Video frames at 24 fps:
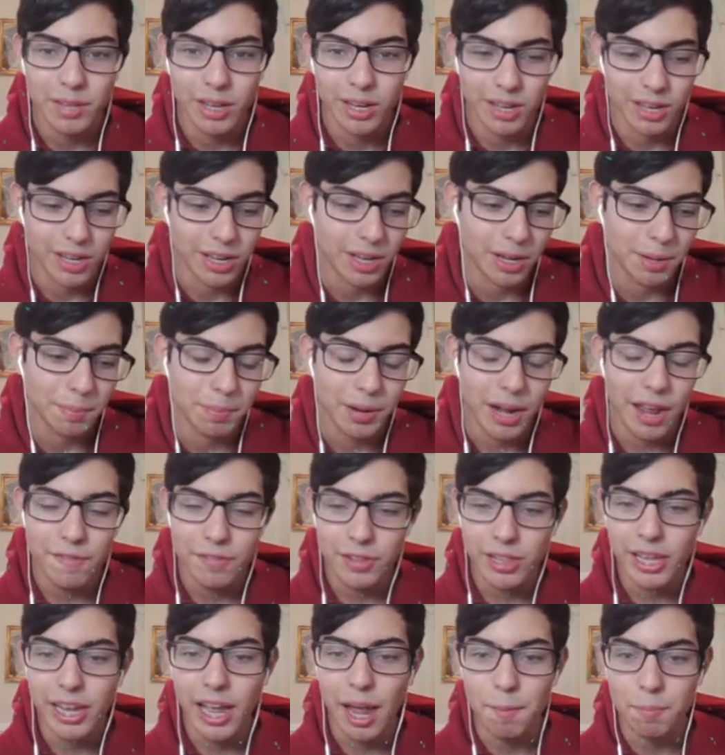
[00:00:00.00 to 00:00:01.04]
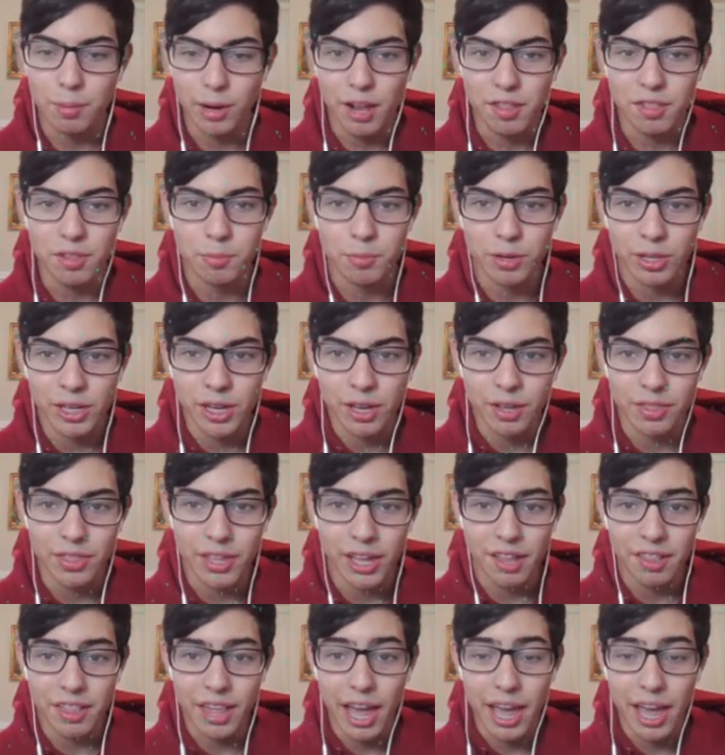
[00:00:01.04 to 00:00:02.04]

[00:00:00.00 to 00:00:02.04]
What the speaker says: But I feel like I brought some really good things.